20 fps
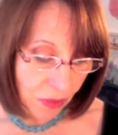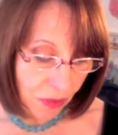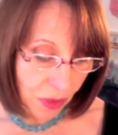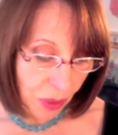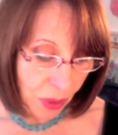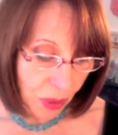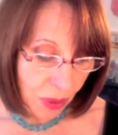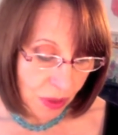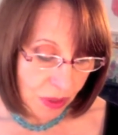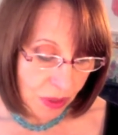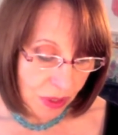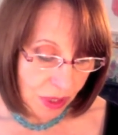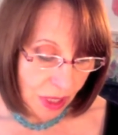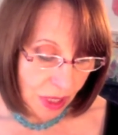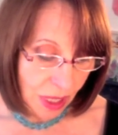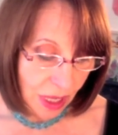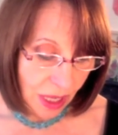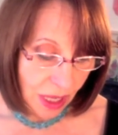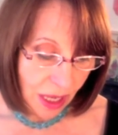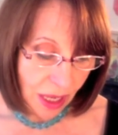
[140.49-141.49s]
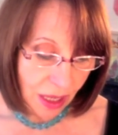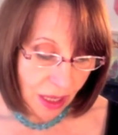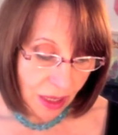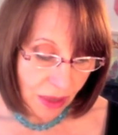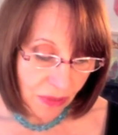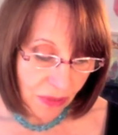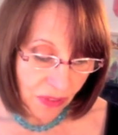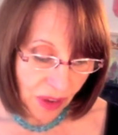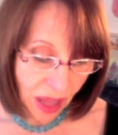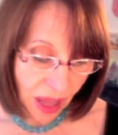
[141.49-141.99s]
flows in
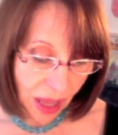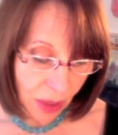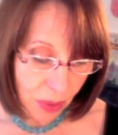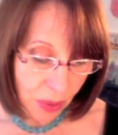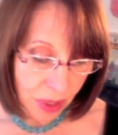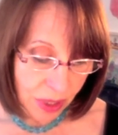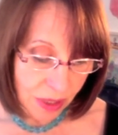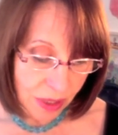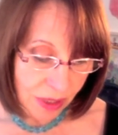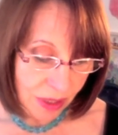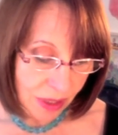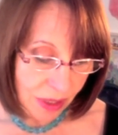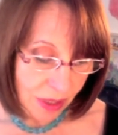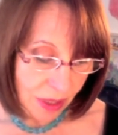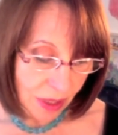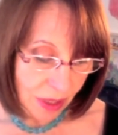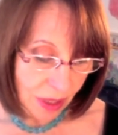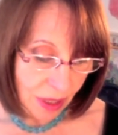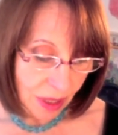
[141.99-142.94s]
the flowers.